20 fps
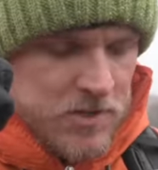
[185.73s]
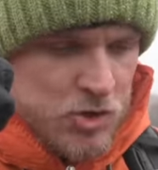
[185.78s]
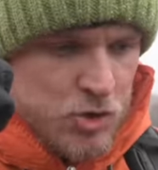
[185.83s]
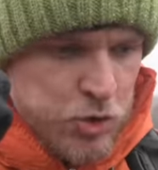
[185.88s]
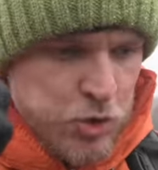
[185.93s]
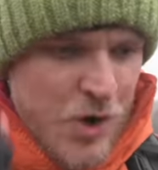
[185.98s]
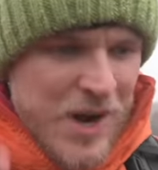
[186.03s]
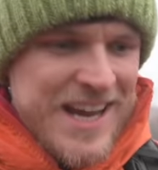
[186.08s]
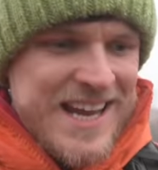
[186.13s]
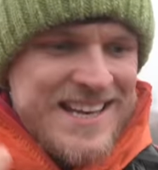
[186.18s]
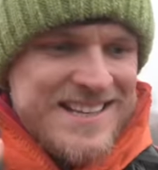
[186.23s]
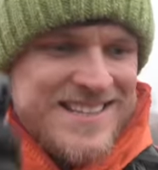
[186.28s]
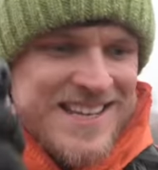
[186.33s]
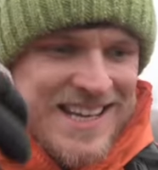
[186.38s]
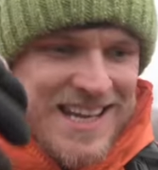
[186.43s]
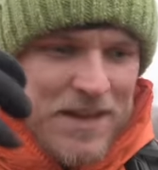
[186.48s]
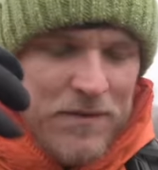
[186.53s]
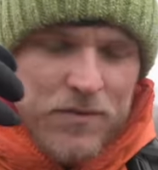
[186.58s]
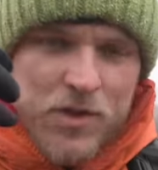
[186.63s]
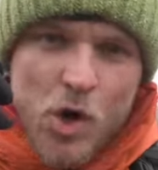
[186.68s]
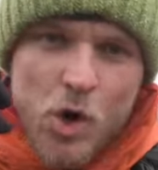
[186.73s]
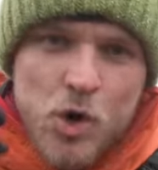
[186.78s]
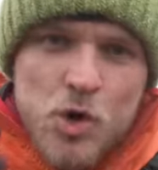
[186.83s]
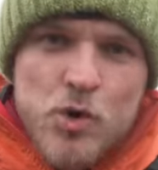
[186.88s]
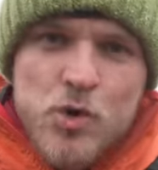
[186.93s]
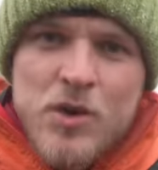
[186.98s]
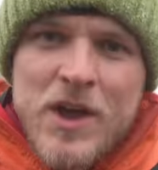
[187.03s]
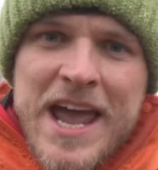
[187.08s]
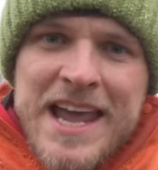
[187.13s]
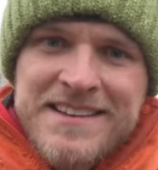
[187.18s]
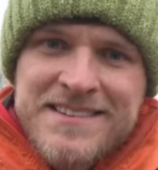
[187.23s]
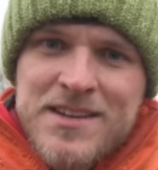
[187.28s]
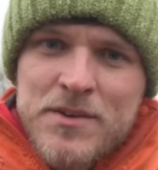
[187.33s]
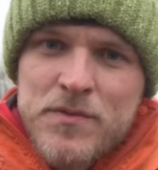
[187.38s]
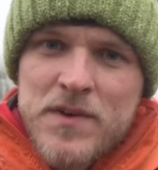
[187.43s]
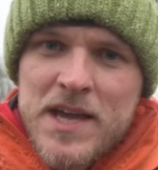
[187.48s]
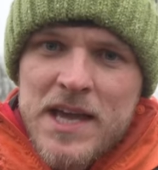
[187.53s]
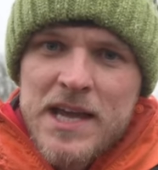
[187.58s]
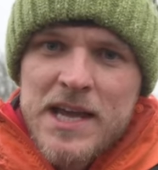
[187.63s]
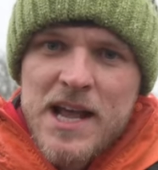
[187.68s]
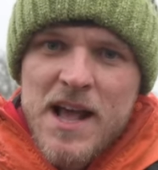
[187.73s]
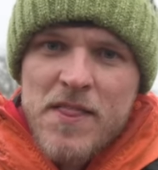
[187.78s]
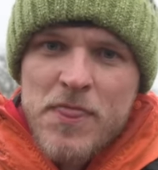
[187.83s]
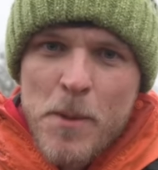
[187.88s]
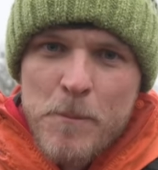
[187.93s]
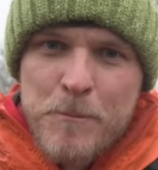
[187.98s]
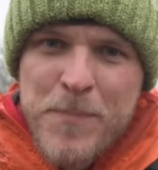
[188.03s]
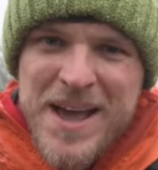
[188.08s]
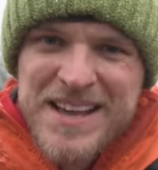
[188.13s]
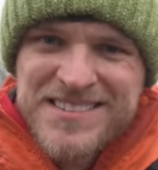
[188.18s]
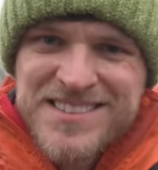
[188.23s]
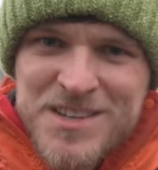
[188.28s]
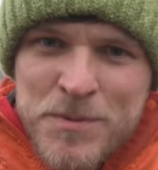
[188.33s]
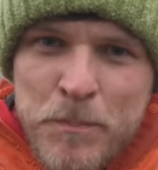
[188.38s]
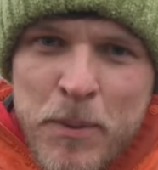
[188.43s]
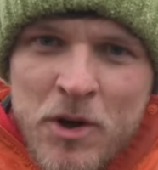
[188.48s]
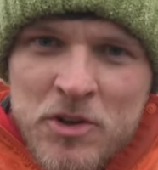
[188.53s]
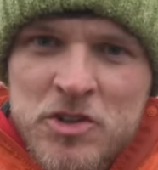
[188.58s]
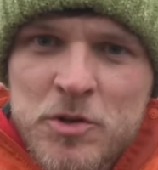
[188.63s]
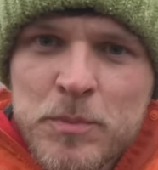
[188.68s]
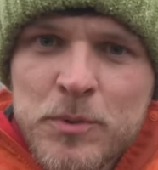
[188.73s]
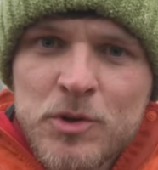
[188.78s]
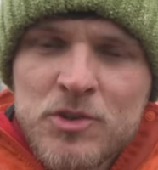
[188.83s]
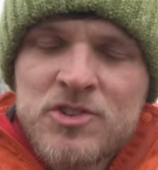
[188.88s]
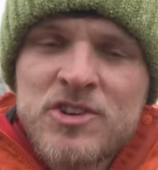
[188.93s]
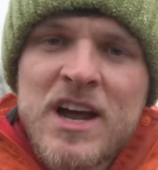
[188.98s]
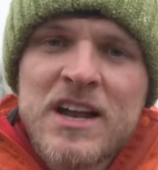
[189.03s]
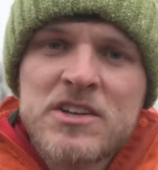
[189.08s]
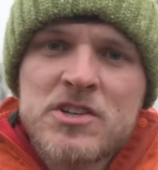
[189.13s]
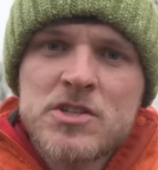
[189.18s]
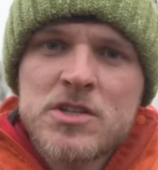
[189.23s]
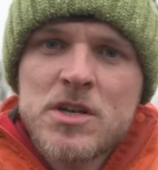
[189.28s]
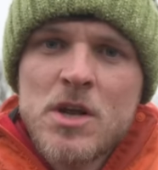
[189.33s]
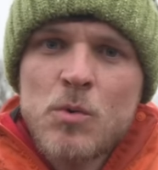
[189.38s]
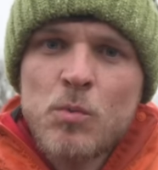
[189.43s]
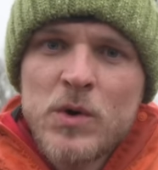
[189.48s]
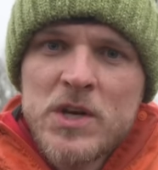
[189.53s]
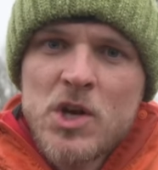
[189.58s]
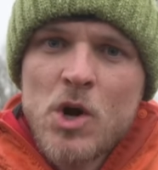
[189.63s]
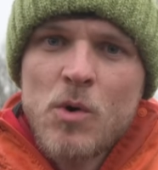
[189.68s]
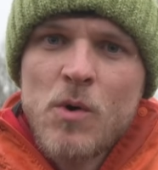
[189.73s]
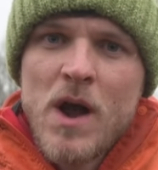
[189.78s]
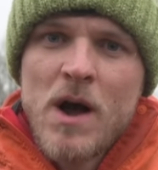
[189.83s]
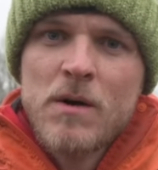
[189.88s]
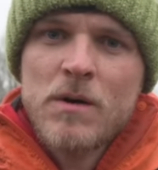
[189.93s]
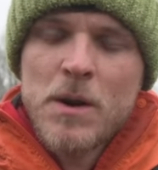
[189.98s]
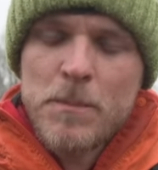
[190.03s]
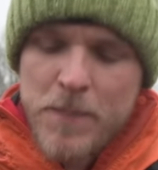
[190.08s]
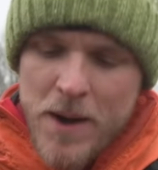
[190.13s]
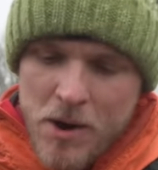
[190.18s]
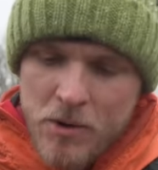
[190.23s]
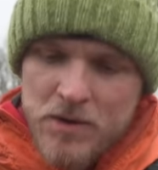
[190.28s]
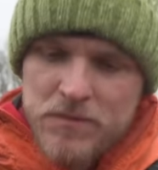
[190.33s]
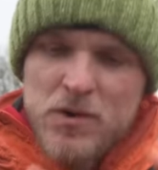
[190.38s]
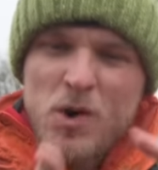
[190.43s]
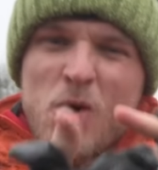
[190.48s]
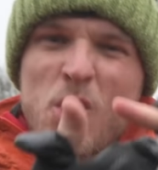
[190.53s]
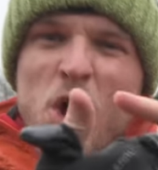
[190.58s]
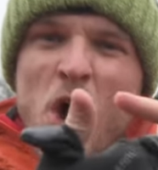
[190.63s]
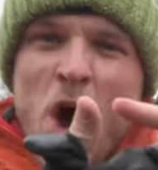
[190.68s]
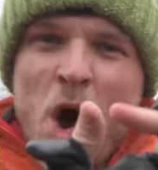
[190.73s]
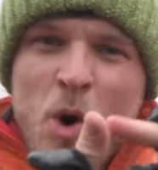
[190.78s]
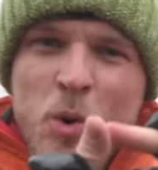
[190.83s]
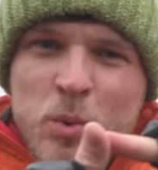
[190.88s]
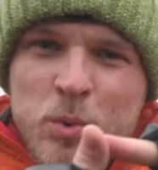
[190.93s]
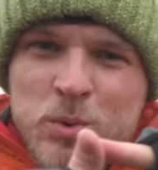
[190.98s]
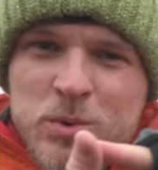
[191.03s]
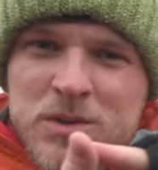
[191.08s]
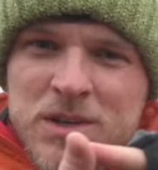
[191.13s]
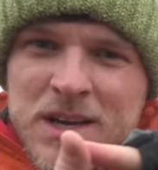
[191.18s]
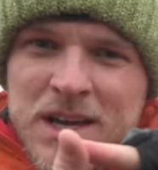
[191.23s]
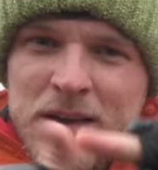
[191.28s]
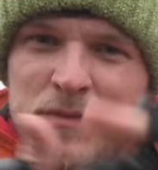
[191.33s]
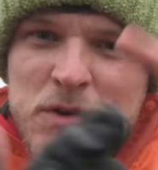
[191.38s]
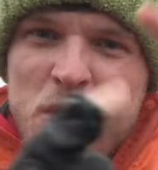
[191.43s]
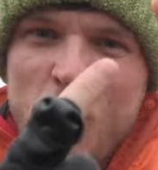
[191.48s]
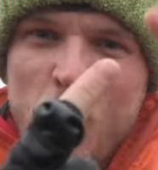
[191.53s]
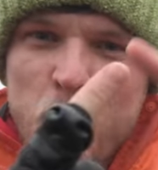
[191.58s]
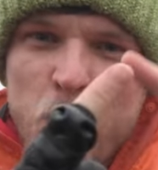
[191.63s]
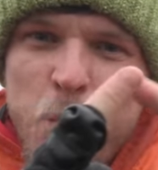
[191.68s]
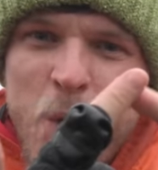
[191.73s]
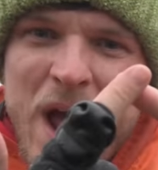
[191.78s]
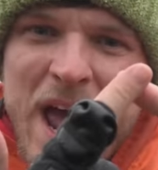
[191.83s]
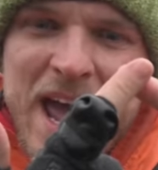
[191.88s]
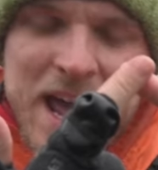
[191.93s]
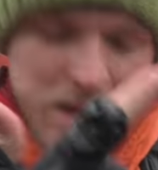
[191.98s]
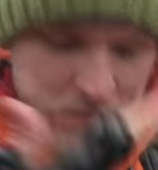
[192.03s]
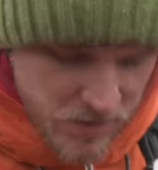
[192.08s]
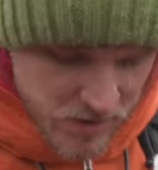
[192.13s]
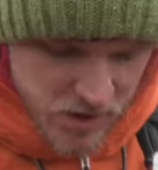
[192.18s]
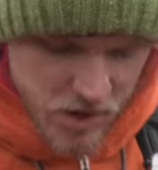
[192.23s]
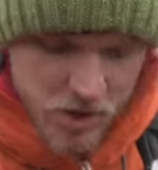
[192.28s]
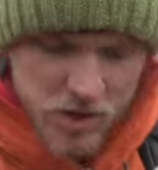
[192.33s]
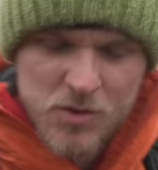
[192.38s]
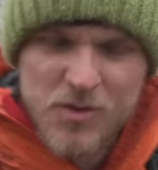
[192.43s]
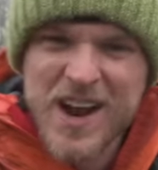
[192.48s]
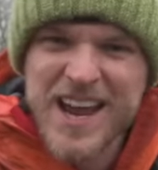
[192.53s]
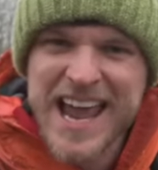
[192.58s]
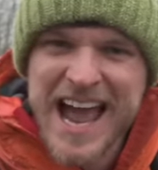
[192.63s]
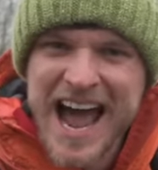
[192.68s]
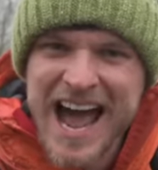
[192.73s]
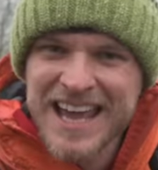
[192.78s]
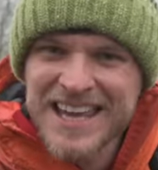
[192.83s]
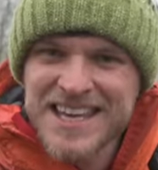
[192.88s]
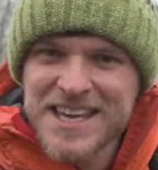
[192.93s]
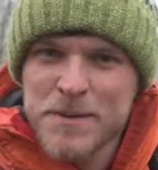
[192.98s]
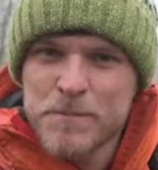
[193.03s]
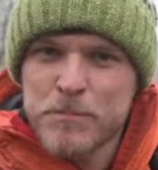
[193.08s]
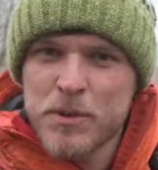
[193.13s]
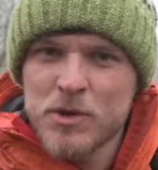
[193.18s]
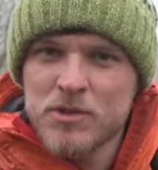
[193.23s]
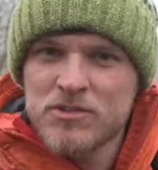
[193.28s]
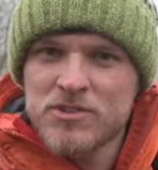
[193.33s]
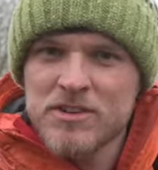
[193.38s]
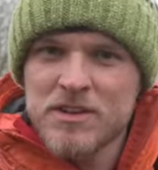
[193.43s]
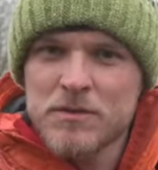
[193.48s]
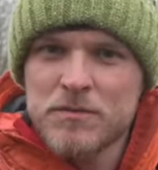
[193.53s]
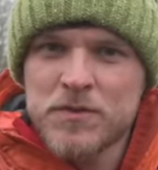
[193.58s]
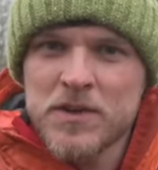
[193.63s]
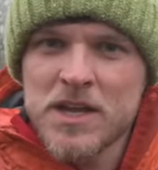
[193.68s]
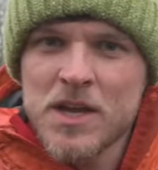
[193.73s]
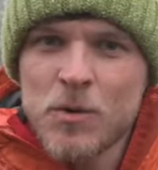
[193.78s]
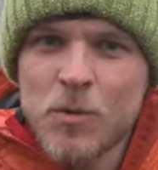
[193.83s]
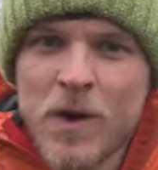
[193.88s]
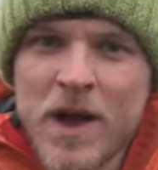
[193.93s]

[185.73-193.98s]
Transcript: trying to give your creativity the best possible chance when you're out and about. If you're cold, if you're wet, if you haven't got the right hiking boots and your feet are